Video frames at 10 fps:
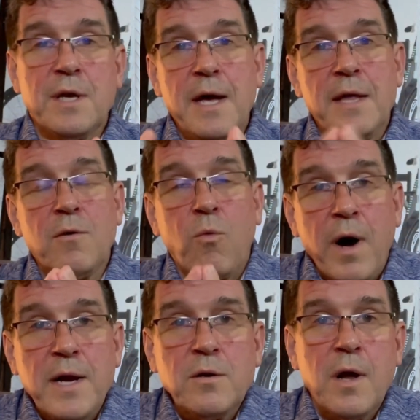And the
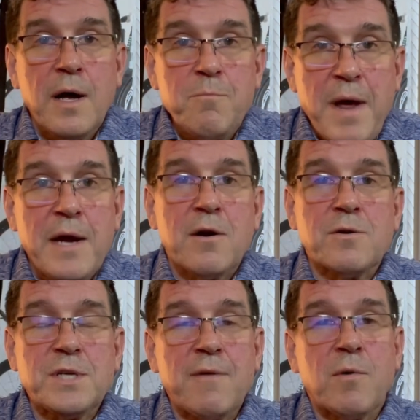
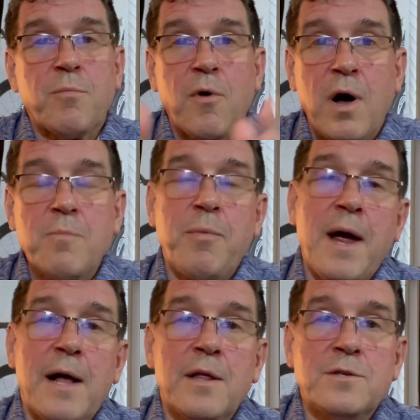winemakers have a broad
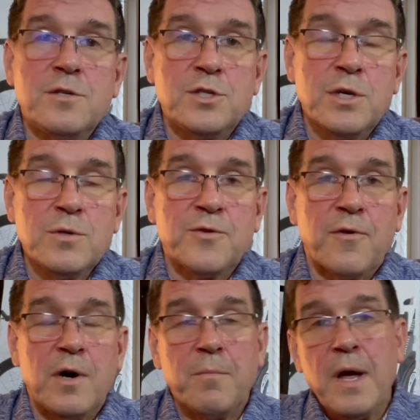palette to choose
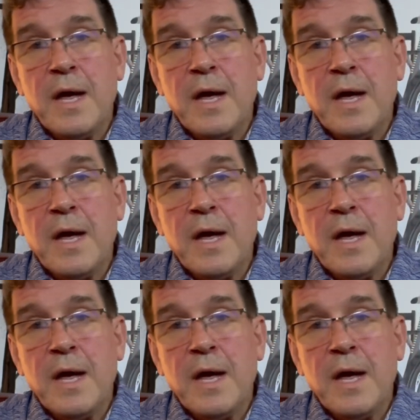from,